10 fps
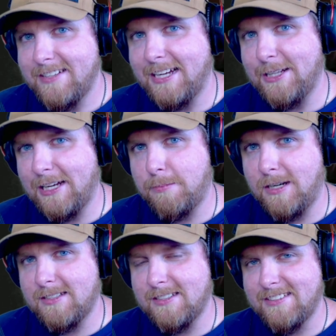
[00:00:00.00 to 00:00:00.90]
that like
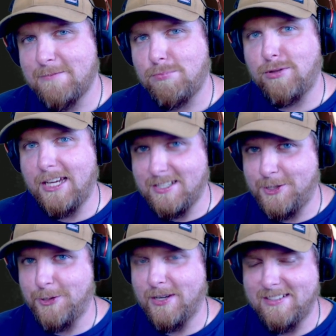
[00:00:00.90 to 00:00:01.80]
button. Please
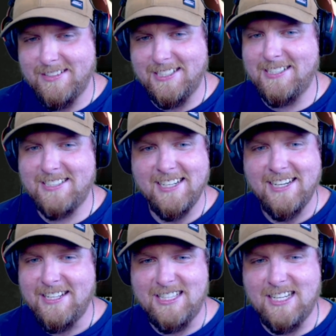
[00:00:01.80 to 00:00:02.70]
do it.
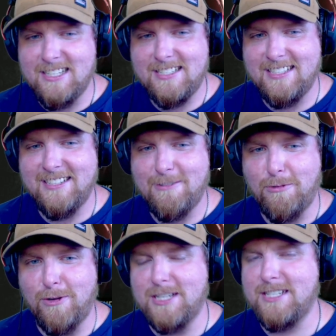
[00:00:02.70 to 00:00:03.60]
This
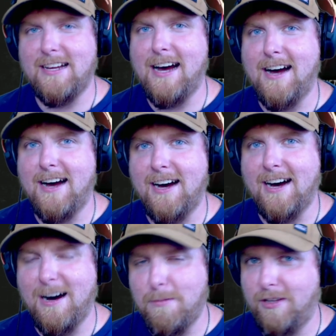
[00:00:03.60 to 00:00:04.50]
was
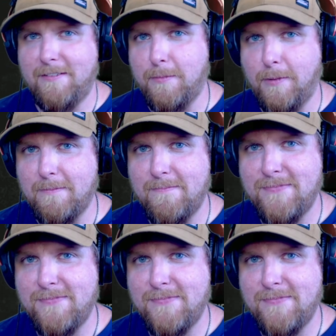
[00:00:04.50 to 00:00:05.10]
unbelievable.